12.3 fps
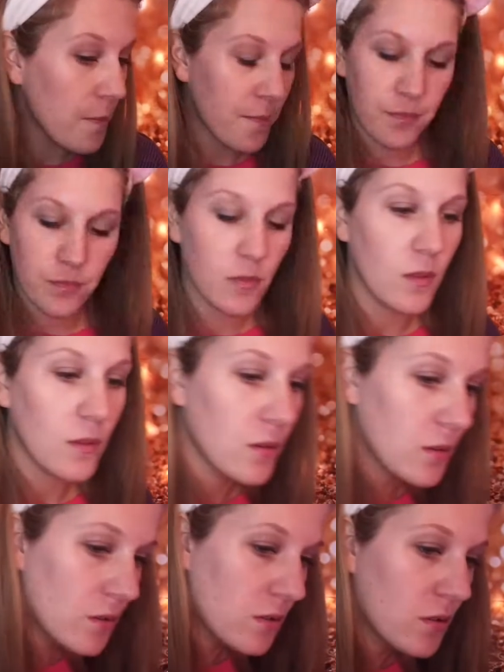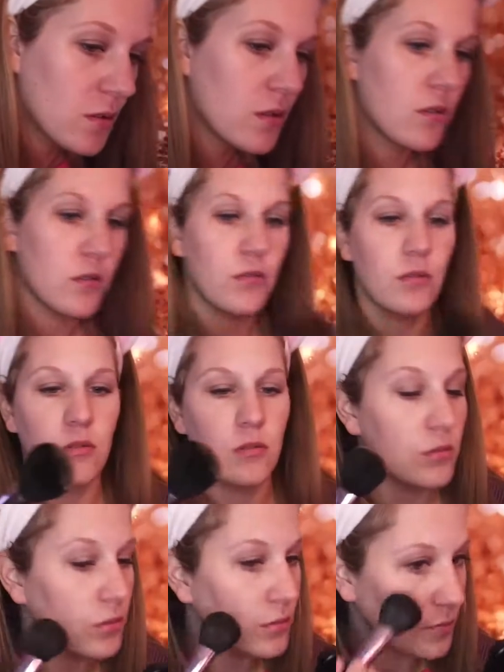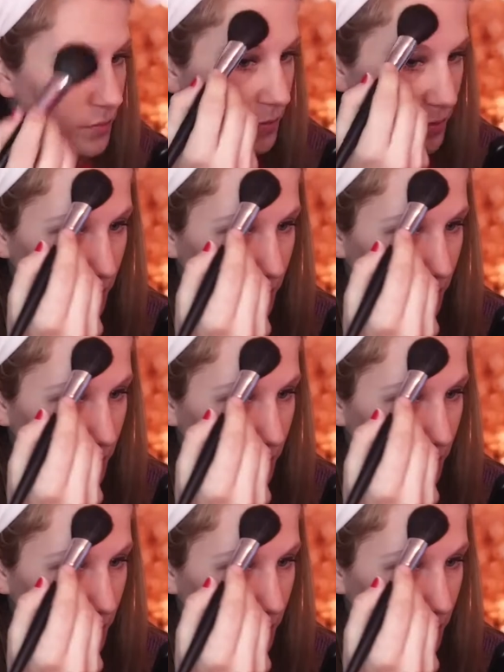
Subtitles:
And I'm going to do the 3 on my face.